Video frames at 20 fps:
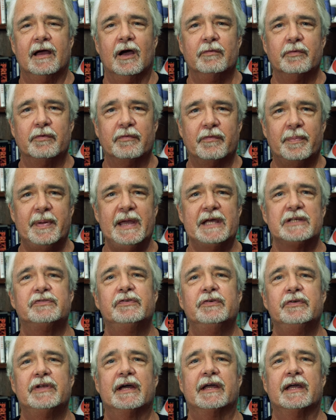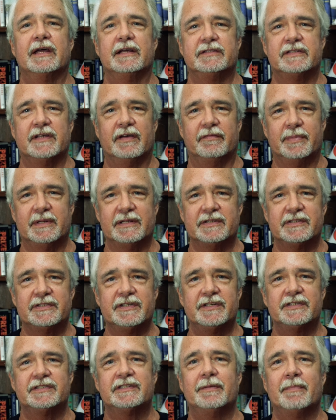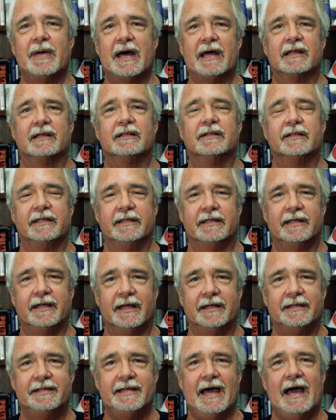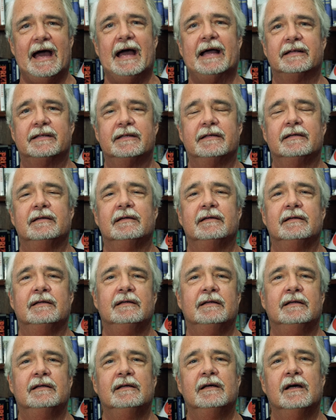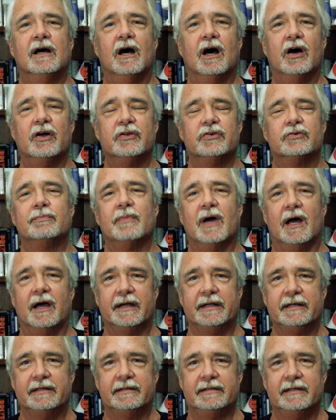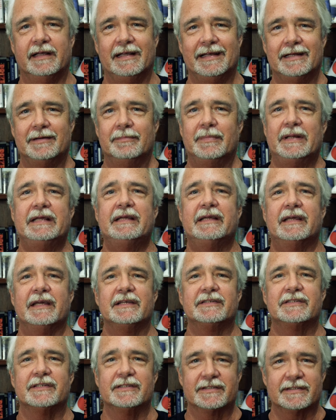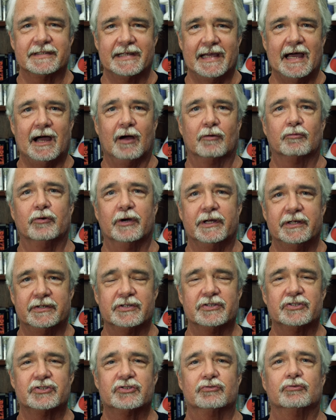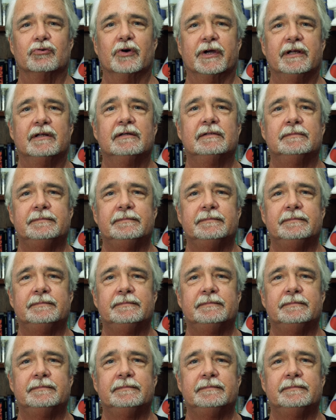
over the past few decades have been systematically attacked, undermined, and in many cases, outright destroyed.